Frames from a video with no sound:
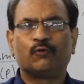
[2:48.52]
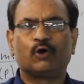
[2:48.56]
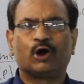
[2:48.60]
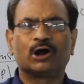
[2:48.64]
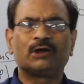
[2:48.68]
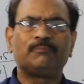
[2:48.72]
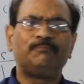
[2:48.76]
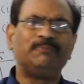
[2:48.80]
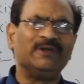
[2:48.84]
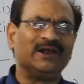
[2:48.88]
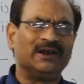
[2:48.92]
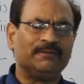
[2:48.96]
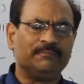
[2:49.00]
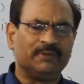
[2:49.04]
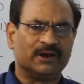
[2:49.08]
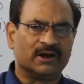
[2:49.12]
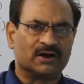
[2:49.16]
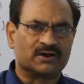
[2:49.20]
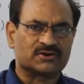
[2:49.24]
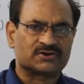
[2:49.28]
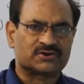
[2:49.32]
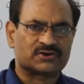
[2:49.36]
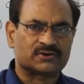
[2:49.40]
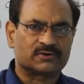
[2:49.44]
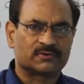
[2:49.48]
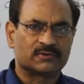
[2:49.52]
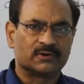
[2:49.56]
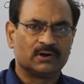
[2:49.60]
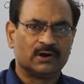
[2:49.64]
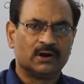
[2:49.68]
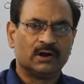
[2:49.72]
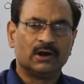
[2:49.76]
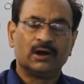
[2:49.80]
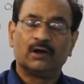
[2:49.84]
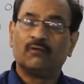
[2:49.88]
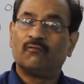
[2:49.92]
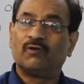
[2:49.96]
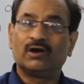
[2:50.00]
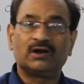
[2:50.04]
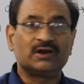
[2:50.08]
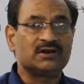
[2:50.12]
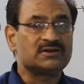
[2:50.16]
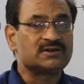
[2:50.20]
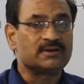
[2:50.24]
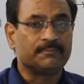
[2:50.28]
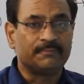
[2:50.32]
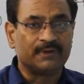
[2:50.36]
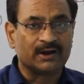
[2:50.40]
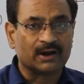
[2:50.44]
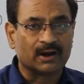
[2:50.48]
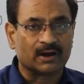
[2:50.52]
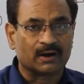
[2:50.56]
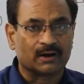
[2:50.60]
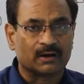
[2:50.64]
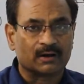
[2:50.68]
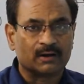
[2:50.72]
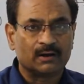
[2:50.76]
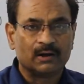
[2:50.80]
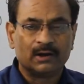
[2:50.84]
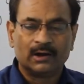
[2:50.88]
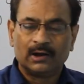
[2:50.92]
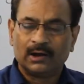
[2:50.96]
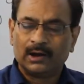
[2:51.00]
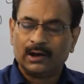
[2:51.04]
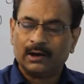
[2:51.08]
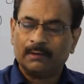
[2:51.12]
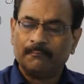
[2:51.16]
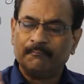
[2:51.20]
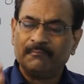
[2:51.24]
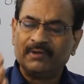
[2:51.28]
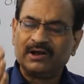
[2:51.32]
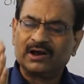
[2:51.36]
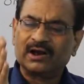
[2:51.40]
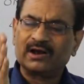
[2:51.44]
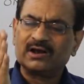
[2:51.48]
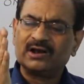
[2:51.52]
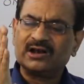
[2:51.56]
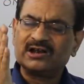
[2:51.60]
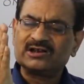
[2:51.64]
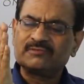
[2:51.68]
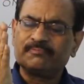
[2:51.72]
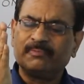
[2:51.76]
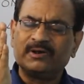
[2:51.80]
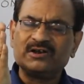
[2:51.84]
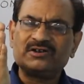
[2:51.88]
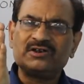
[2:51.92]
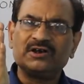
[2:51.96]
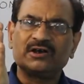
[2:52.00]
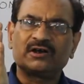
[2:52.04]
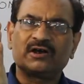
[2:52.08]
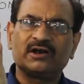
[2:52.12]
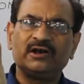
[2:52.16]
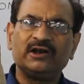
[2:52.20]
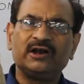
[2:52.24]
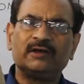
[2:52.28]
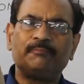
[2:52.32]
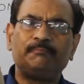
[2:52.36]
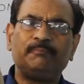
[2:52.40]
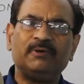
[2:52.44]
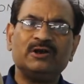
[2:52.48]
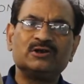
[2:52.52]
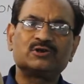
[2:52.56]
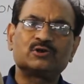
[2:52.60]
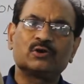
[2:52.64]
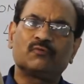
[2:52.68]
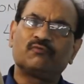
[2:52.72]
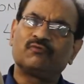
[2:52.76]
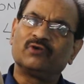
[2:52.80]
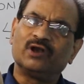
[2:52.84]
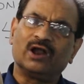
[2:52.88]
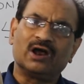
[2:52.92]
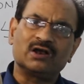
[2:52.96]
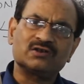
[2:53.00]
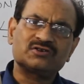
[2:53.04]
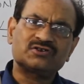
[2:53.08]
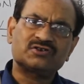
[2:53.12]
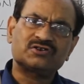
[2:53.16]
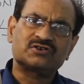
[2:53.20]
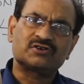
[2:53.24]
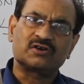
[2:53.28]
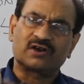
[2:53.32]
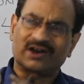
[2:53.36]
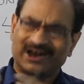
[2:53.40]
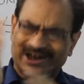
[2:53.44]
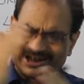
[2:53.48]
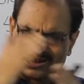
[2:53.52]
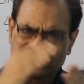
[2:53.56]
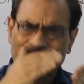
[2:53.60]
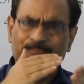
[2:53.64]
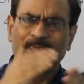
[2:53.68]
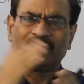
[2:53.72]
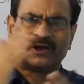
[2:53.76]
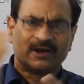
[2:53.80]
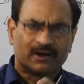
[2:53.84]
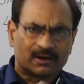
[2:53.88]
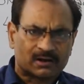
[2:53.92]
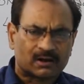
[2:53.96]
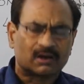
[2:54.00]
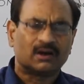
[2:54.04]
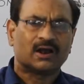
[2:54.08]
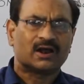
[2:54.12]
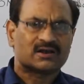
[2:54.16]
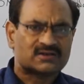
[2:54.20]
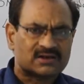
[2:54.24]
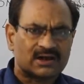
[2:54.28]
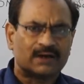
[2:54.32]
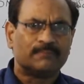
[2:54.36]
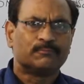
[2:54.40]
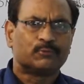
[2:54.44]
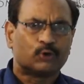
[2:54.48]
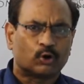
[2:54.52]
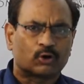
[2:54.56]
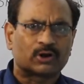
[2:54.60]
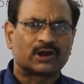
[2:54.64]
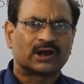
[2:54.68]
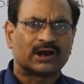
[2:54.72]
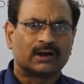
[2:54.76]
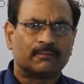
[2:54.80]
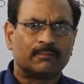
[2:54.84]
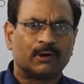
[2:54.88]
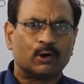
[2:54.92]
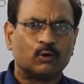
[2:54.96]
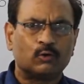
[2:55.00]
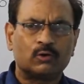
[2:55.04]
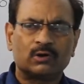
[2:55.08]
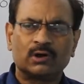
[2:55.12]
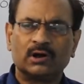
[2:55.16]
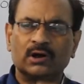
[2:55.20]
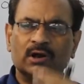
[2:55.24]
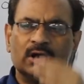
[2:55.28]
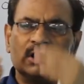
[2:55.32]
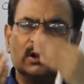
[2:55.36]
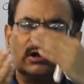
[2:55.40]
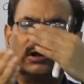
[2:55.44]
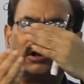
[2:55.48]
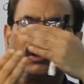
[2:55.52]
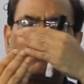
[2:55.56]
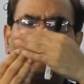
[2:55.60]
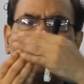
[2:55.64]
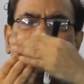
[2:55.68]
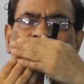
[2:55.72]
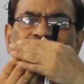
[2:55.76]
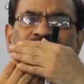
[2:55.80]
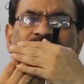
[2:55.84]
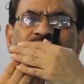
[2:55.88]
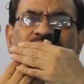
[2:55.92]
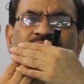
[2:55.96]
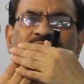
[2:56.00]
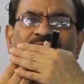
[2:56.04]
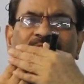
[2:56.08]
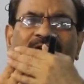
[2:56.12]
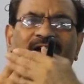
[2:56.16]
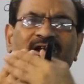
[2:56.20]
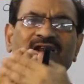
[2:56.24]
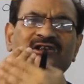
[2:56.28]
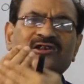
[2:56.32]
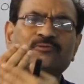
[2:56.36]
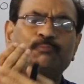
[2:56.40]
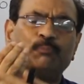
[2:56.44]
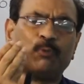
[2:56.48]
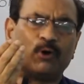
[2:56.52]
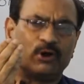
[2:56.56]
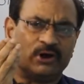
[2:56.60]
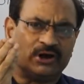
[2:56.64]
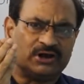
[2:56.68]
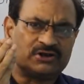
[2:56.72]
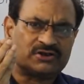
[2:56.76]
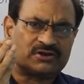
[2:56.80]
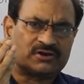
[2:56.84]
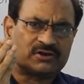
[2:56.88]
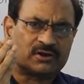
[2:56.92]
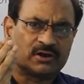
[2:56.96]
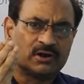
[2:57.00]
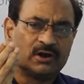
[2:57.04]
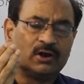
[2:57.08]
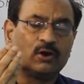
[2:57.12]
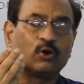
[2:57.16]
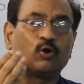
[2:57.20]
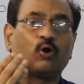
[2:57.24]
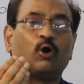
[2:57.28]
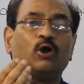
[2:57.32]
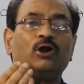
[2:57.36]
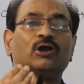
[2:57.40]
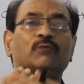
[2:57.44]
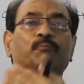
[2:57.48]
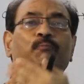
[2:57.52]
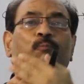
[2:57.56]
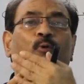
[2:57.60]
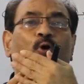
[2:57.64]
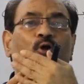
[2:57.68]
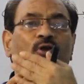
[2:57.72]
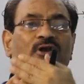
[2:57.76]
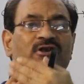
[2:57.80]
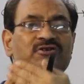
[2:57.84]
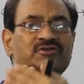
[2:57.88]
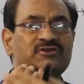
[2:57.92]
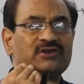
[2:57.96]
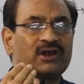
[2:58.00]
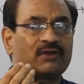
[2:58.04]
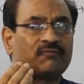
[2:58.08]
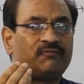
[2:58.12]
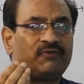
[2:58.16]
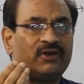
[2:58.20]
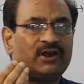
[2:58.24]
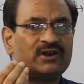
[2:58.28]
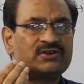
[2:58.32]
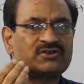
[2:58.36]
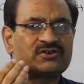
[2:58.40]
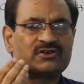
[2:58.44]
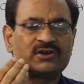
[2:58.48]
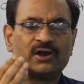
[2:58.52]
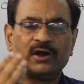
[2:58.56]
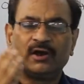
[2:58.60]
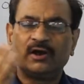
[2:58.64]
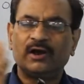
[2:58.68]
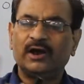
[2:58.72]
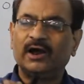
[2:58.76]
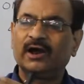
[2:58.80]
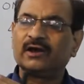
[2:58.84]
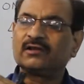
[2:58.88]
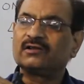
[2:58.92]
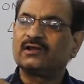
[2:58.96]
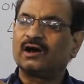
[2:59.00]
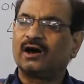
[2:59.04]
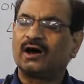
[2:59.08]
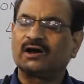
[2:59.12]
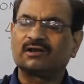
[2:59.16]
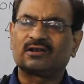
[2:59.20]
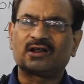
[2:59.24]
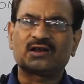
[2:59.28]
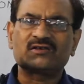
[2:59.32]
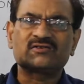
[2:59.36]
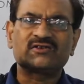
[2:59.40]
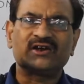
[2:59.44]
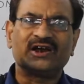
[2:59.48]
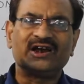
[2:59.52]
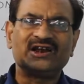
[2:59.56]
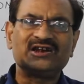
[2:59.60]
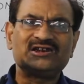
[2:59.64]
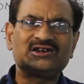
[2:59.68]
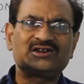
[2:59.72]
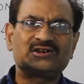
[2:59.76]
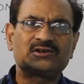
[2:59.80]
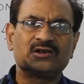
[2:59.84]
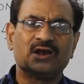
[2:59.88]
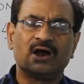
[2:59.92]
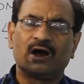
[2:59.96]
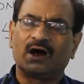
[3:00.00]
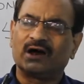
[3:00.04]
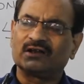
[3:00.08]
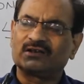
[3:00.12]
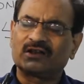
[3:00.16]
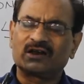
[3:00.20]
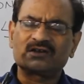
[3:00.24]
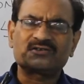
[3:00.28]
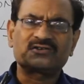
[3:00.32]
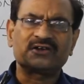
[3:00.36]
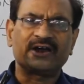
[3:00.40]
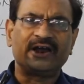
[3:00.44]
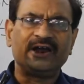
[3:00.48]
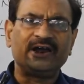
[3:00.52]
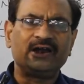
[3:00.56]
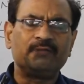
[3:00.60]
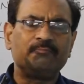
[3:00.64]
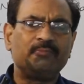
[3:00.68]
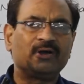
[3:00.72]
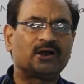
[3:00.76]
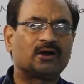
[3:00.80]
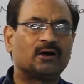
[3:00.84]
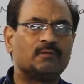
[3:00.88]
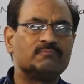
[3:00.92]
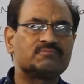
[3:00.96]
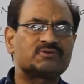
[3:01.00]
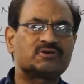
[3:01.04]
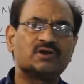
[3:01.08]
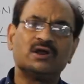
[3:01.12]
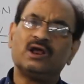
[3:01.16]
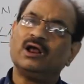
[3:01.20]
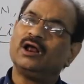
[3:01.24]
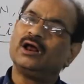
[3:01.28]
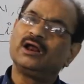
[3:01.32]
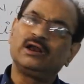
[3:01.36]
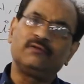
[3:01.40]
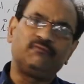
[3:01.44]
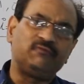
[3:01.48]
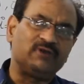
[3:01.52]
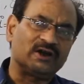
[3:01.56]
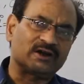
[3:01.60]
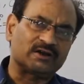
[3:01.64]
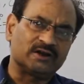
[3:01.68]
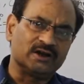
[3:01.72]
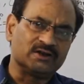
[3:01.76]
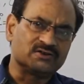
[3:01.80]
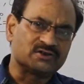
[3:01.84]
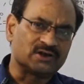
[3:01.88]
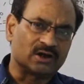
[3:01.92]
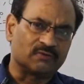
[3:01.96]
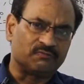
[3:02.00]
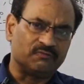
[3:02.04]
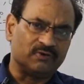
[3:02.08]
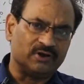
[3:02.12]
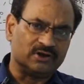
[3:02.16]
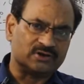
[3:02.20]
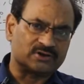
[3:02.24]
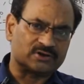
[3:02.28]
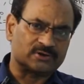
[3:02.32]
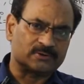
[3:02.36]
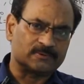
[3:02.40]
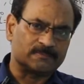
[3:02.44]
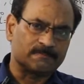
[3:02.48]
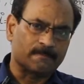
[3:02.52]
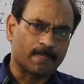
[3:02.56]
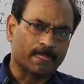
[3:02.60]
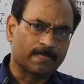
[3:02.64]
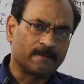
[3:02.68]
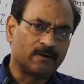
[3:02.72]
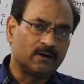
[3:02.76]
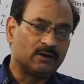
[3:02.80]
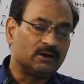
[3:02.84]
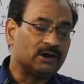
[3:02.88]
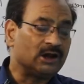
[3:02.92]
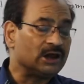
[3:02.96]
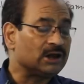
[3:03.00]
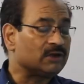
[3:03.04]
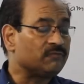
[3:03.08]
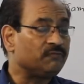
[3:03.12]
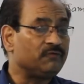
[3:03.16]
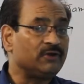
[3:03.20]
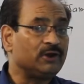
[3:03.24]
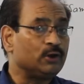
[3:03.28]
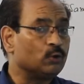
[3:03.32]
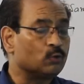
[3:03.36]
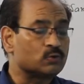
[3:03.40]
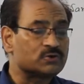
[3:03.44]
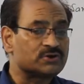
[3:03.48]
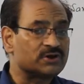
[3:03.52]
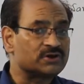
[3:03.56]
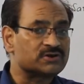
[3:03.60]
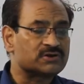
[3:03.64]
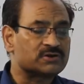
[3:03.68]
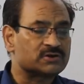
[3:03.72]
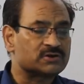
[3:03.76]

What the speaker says: got plane mirrors. What is a mirror? Mirror is basically a piece of glass, transparent glass I am talking about. The one side is polished, called polished surface, and the other side becomes reflecting surface. Like we use